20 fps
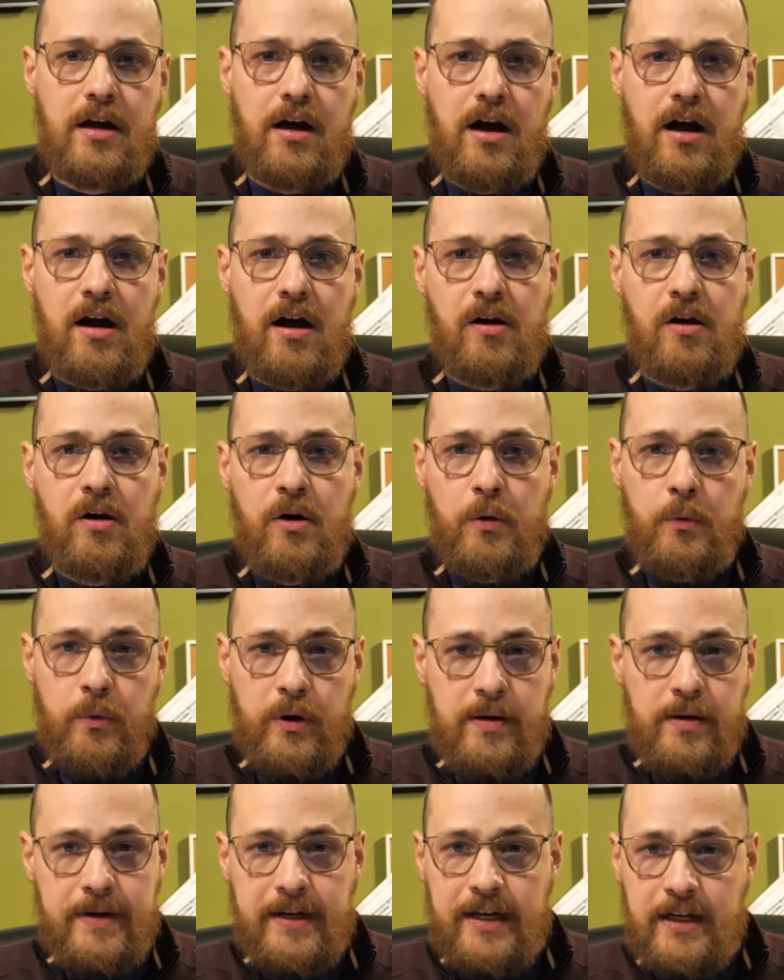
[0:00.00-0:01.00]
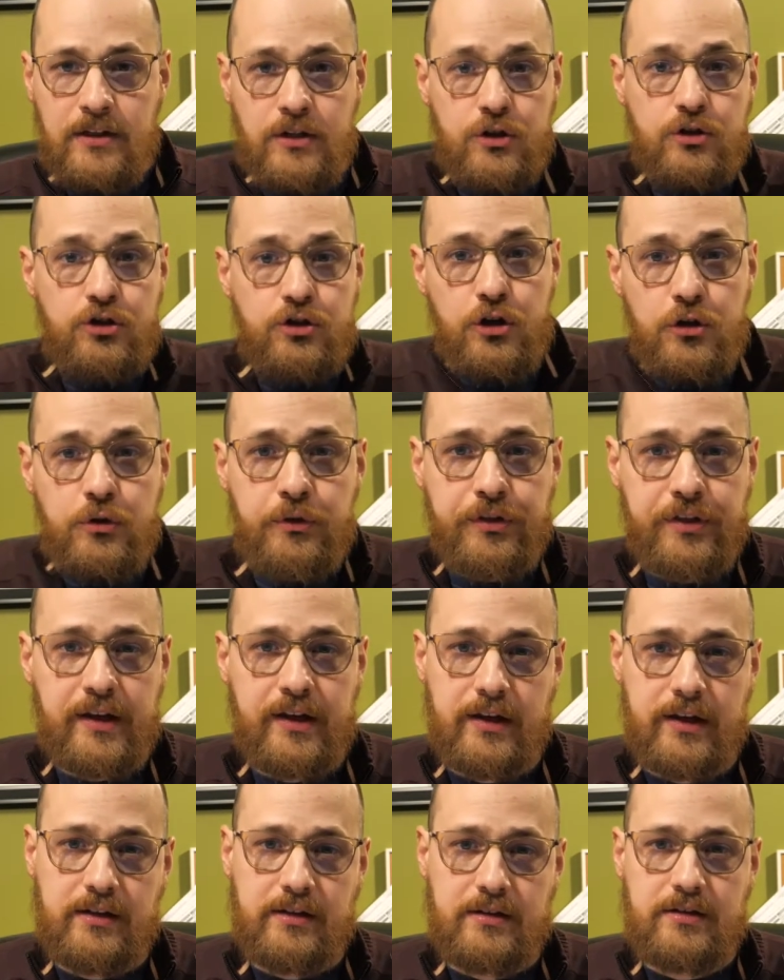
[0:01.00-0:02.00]
uh, we begin to do
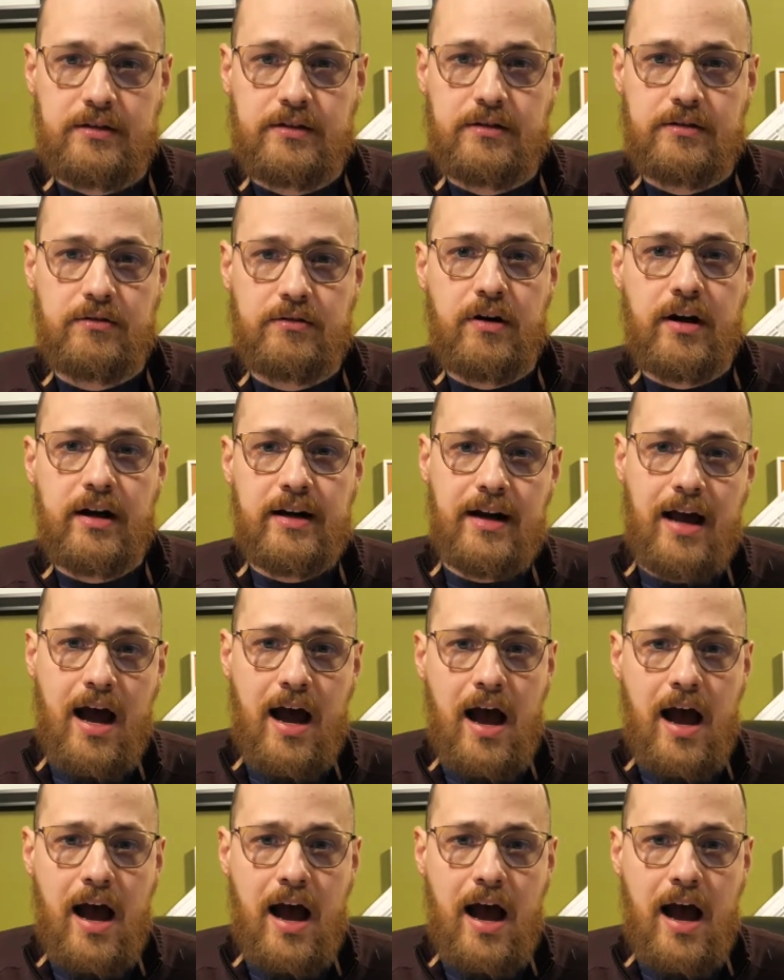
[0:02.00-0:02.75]
things, right?